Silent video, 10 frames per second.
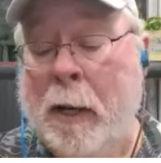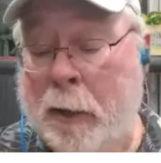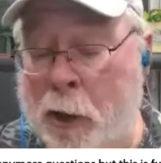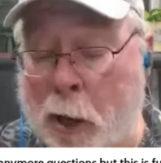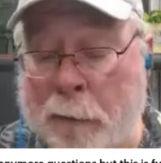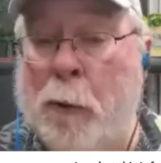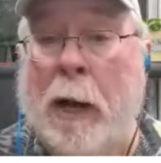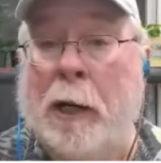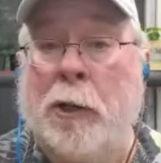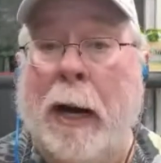Now, if you
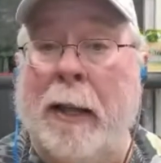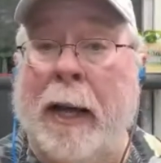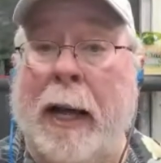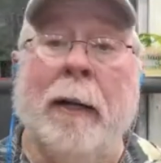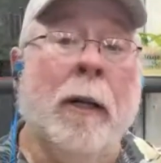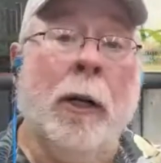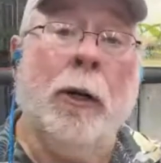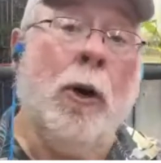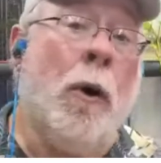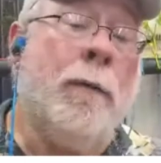want to try that,
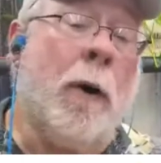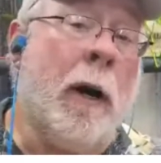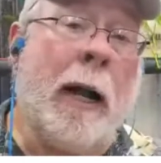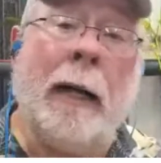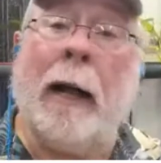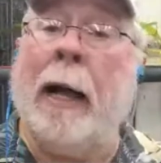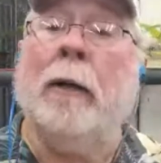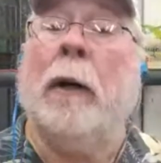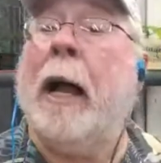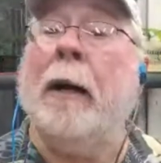go for it. I, I
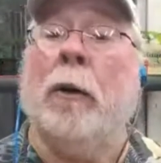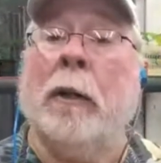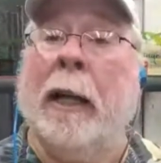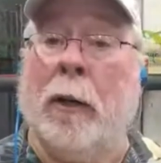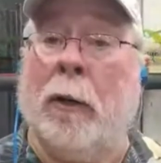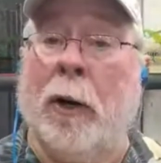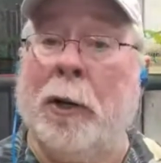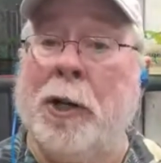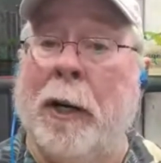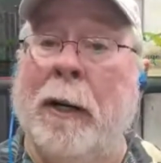don't I don't think it'll
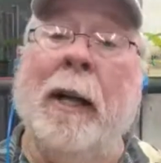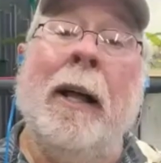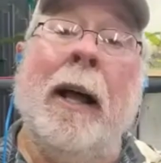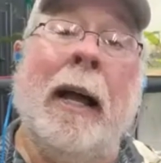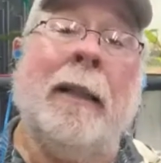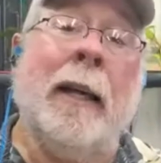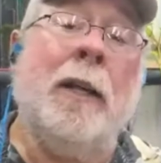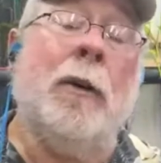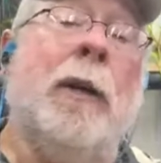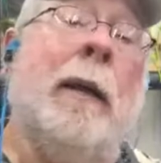hurt you. I
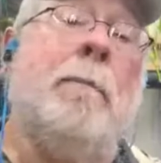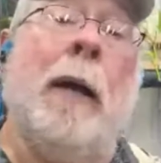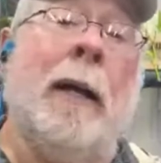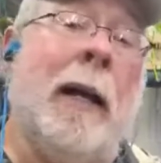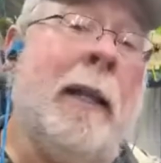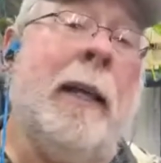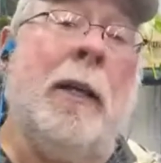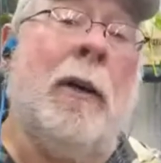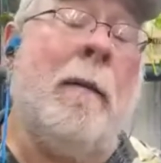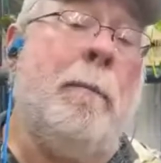think get better. I think
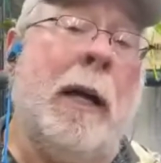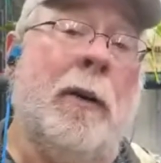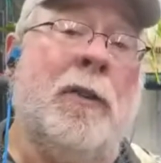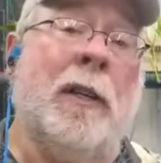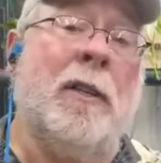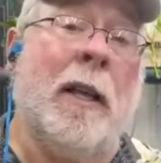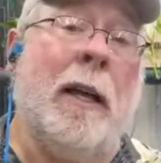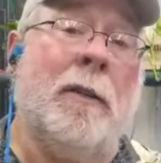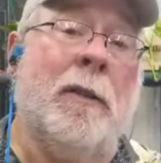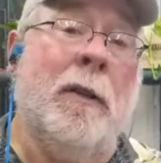you'll have better
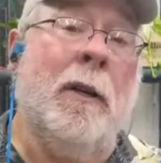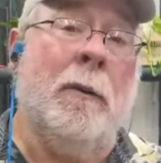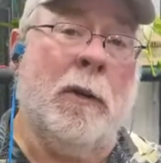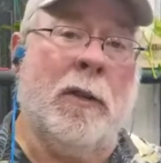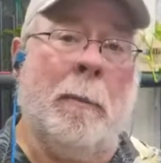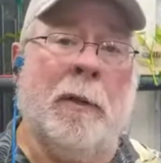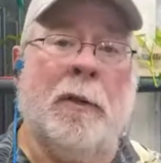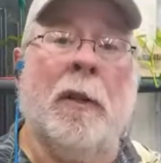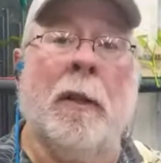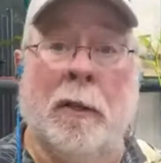success with some of
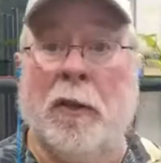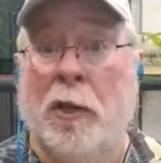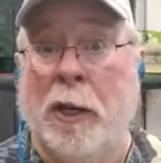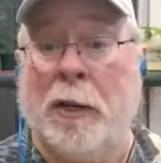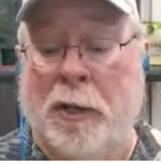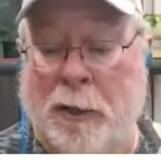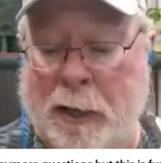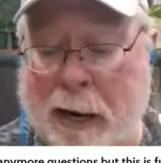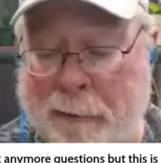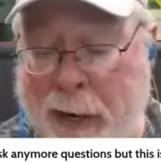the suggestions
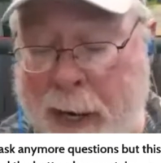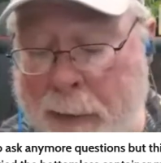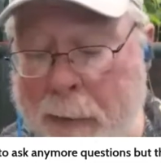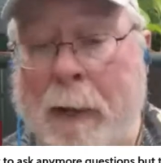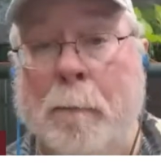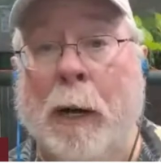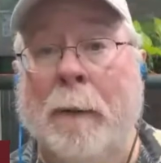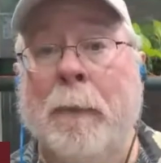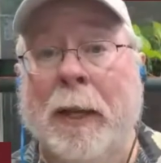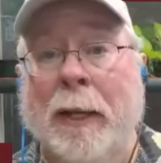that I've had.
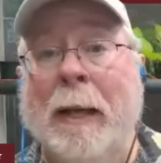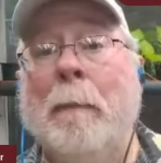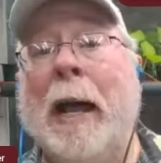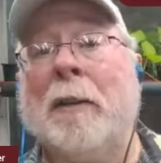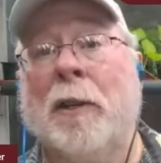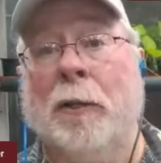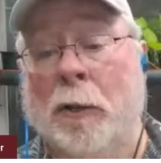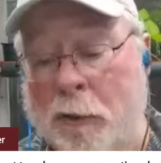But keep asking those